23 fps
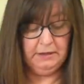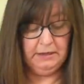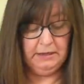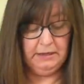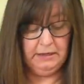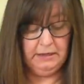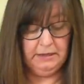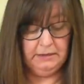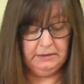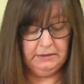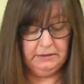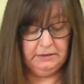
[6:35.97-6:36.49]

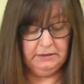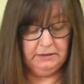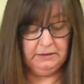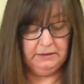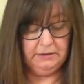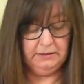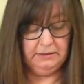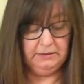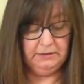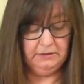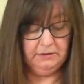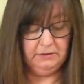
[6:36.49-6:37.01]
And I think
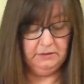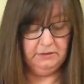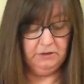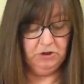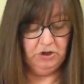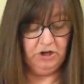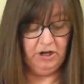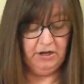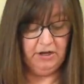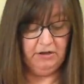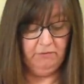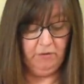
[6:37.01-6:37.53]
this is another
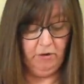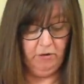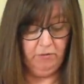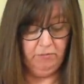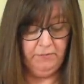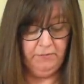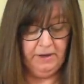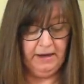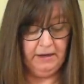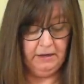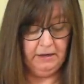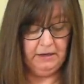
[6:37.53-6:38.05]
jelly roll
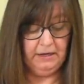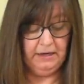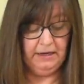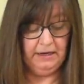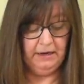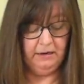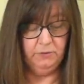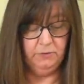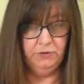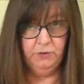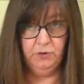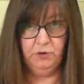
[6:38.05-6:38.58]
pen here.
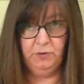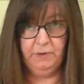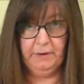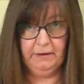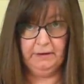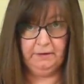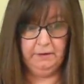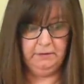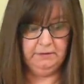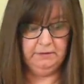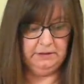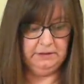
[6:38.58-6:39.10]
We'll talk
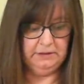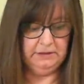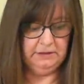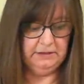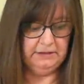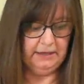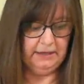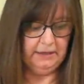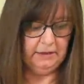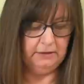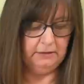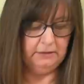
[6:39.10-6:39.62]
about those in a
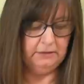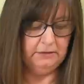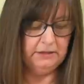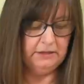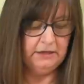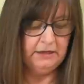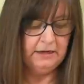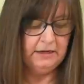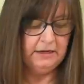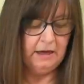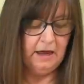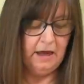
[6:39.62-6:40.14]
second.
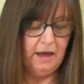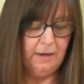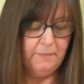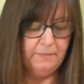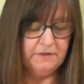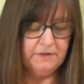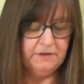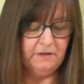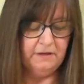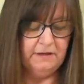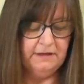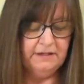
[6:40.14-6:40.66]

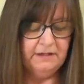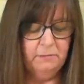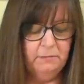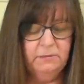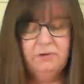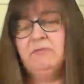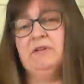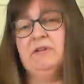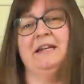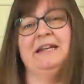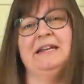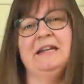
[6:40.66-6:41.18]
So these can be
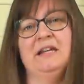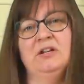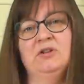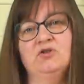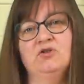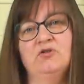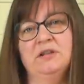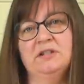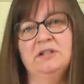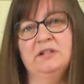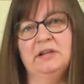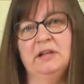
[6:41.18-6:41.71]
really
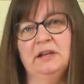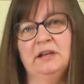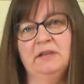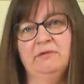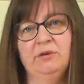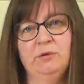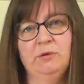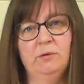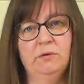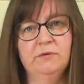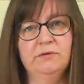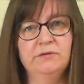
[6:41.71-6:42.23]
interesting if
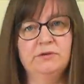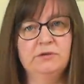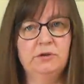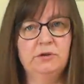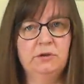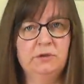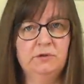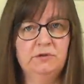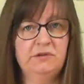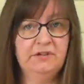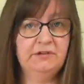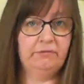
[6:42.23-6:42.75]
you want to
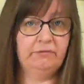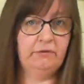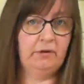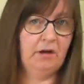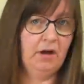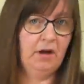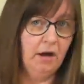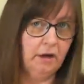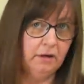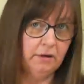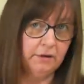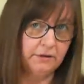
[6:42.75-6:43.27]
use different
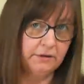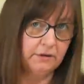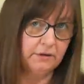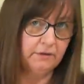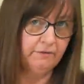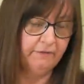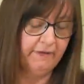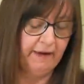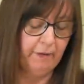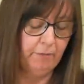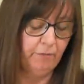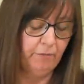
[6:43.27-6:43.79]
coloured
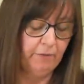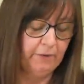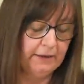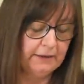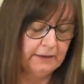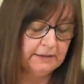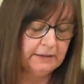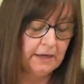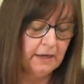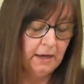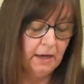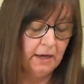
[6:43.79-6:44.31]

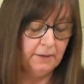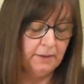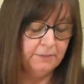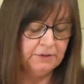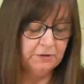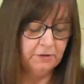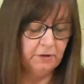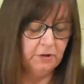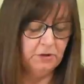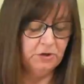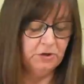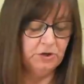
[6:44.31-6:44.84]
fabrics. I'm
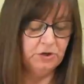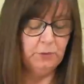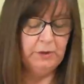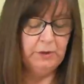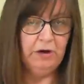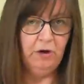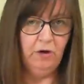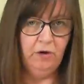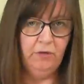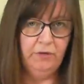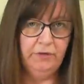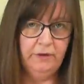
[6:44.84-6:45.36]
still going to do it
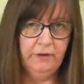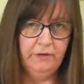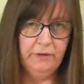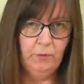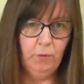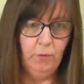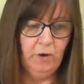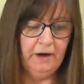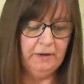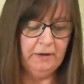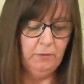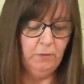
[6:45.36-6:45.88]
on the
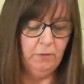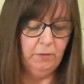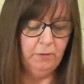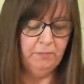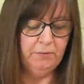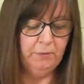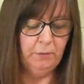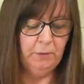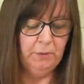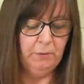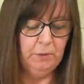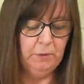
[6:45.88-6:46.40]
white one,
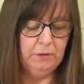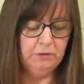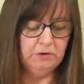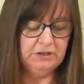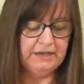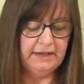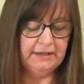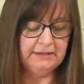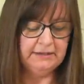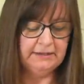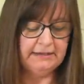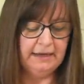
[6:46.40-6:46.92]
but we will
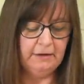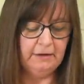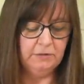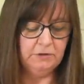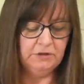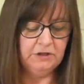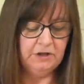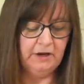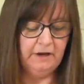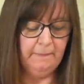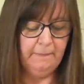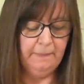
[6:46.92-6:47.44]
test
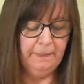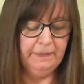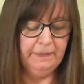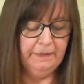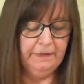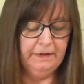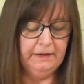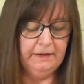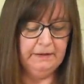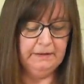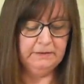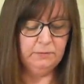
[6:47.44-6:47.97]
out
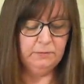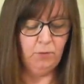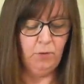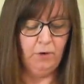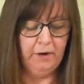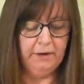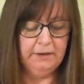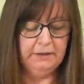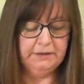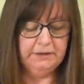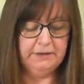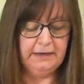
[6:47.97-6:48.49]
these
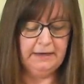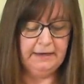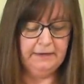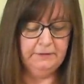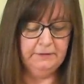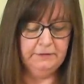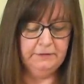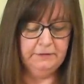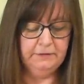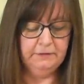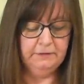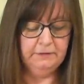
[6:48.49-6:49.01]
white
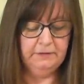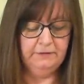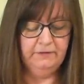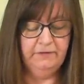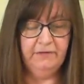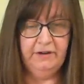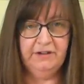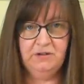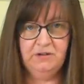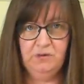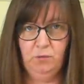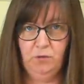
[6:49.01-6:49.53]
and the
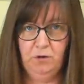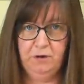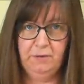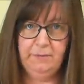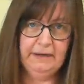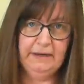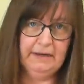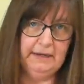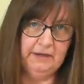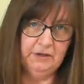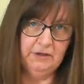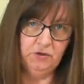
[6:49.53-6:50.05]
fluorescent one a
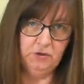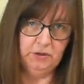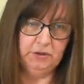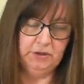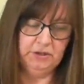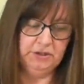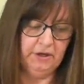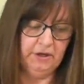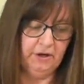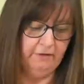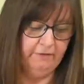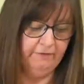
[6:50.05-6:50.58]
bit later on the
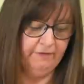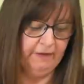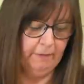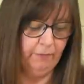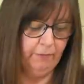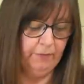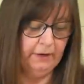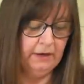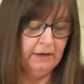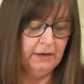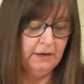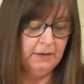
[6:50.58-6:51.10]
dark
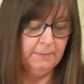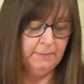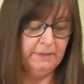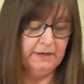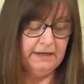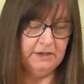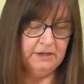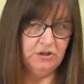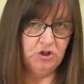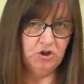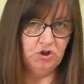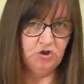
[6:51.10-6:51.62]
fabric. But
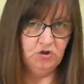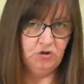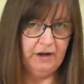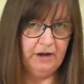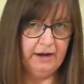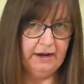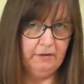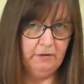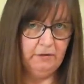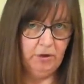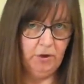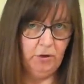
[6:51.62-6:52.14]
let's just try
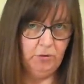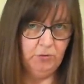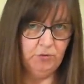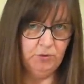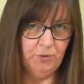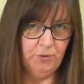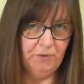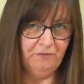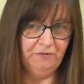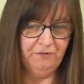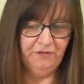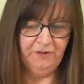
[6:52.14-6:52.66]
out a gold
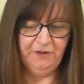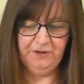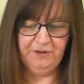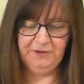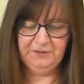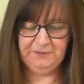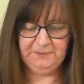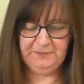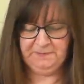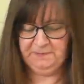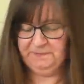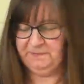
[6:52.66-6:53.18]
one
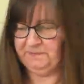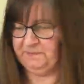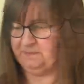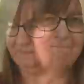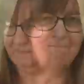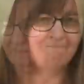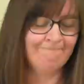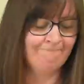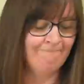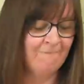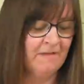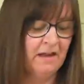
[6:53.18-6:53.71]
first.
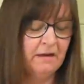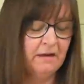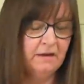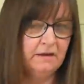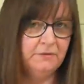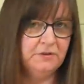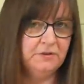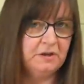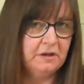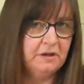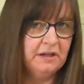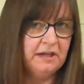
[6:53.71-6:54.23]
I'm
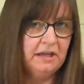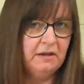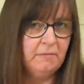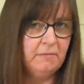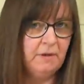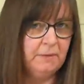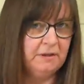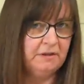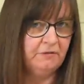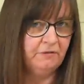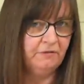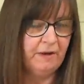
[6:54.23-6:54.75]
just going to keep my
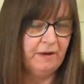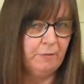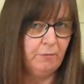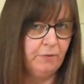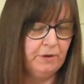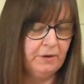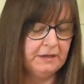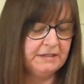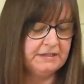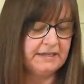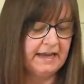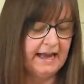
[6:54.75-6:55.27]
bit of
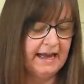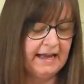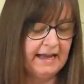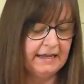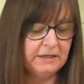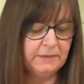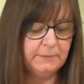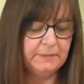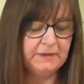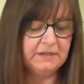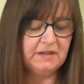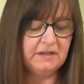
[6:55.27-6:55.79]
fabric to
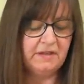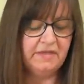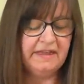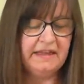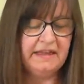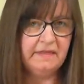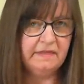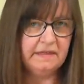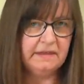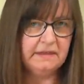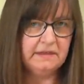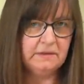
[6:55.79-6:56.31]
hand because I
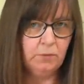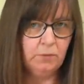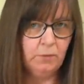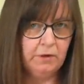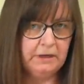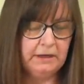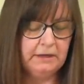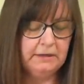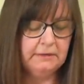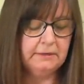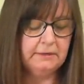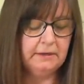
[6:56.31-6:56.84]
think this
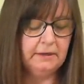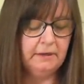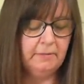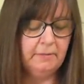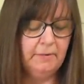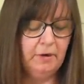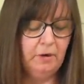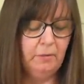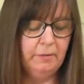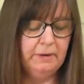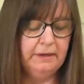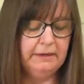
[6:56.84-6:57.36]
one is going to
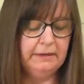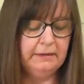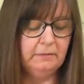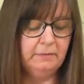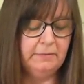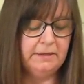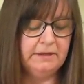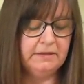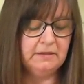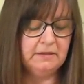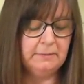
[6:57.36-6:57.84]
blob a little bit.